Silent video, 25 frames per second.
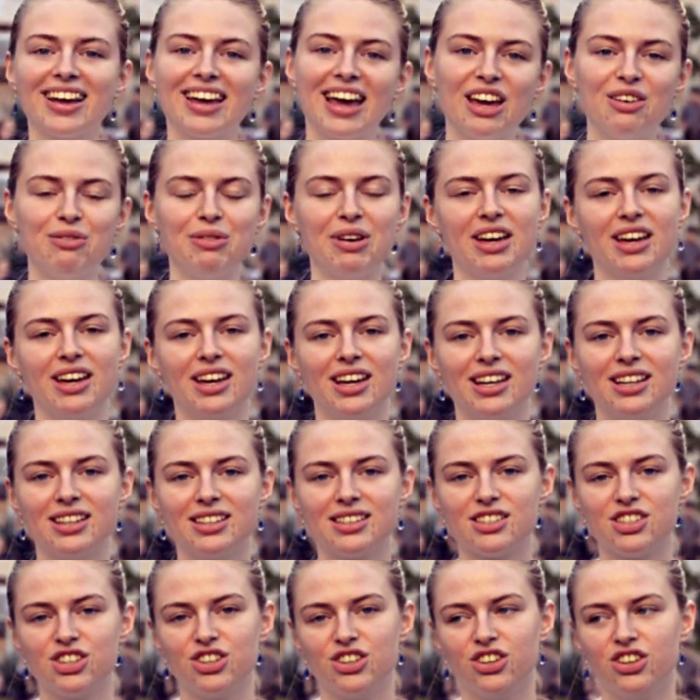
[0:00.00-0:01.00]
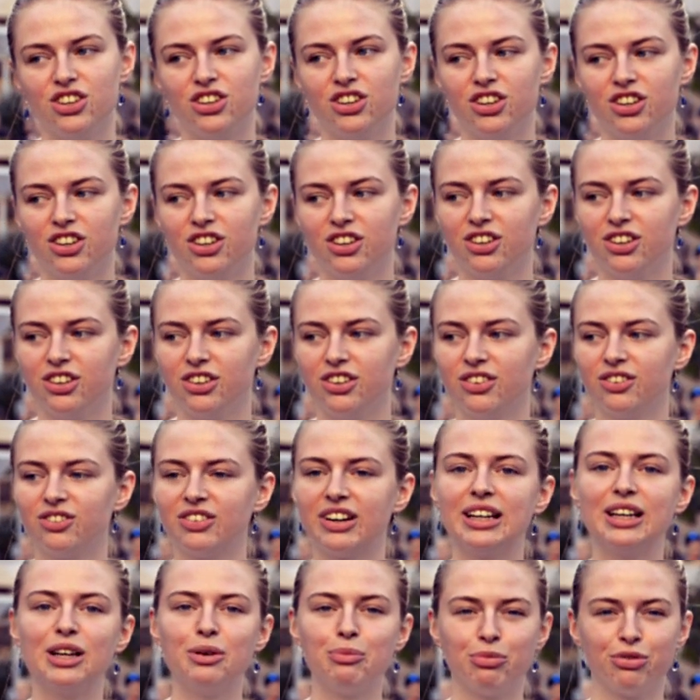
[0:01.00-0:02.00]
came here to
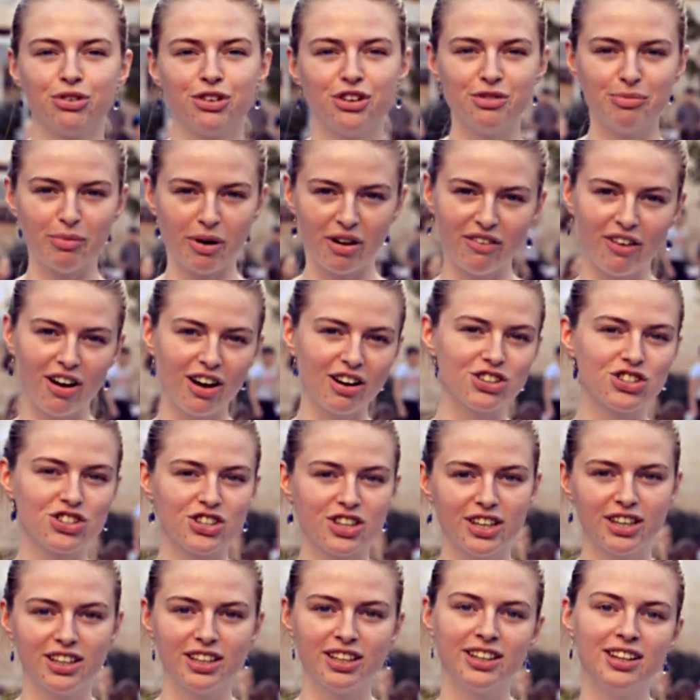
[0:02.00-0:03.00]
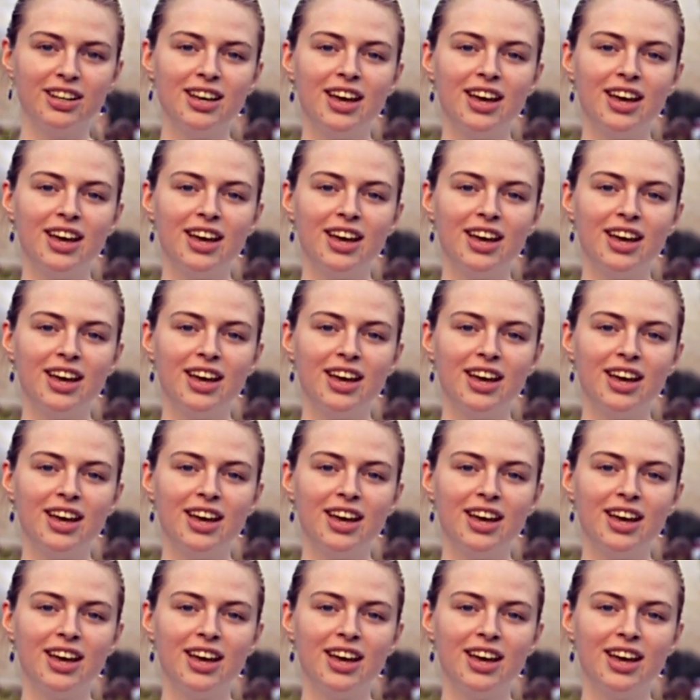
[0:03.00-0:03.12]
really improve my Russian,